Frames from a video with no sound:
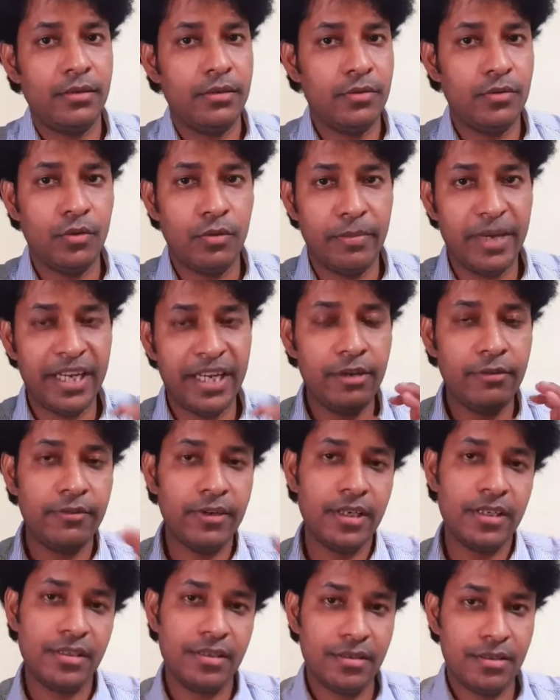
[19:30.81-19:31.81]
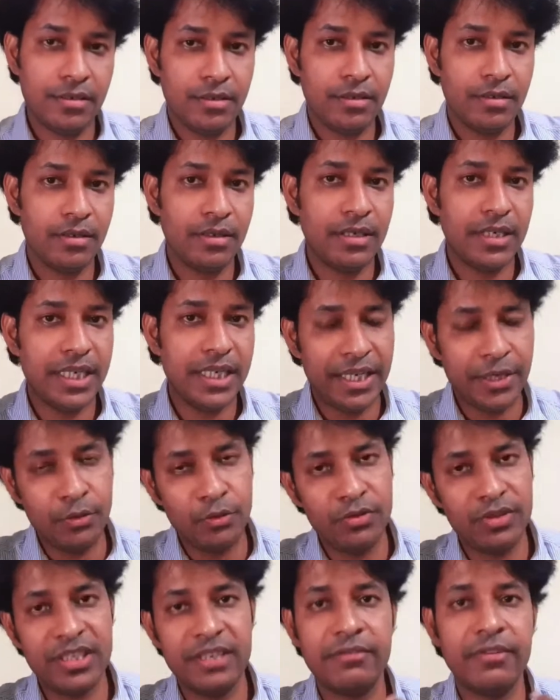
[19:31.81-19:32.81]
So many of us
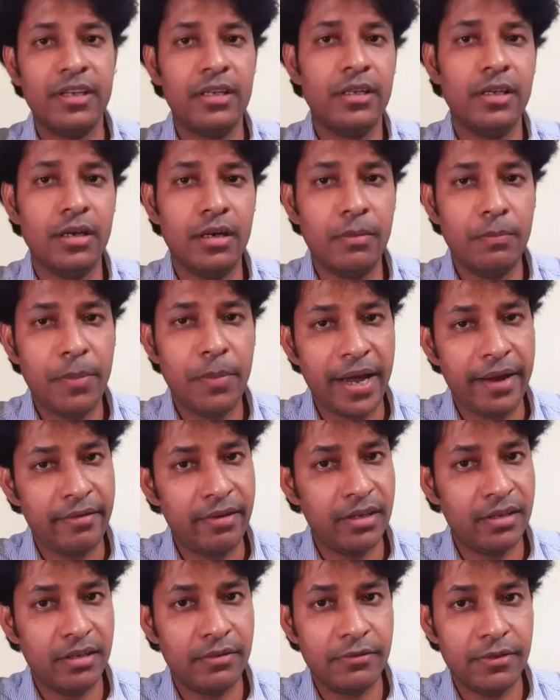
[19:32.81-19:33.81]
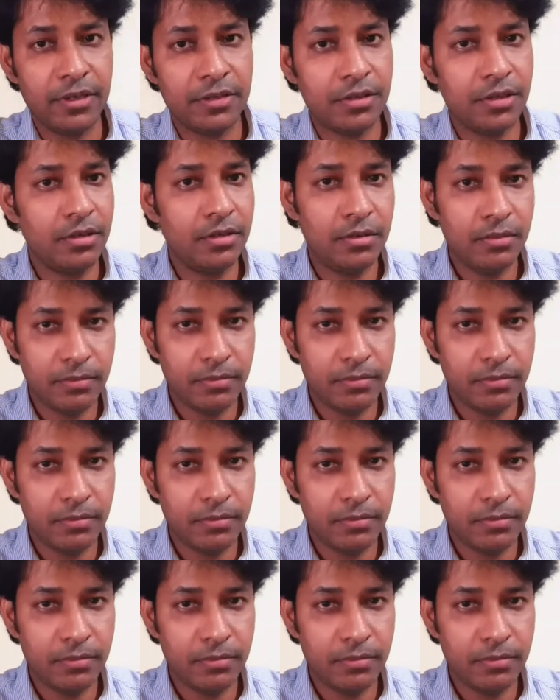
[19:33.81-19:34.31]
use even the pirated version,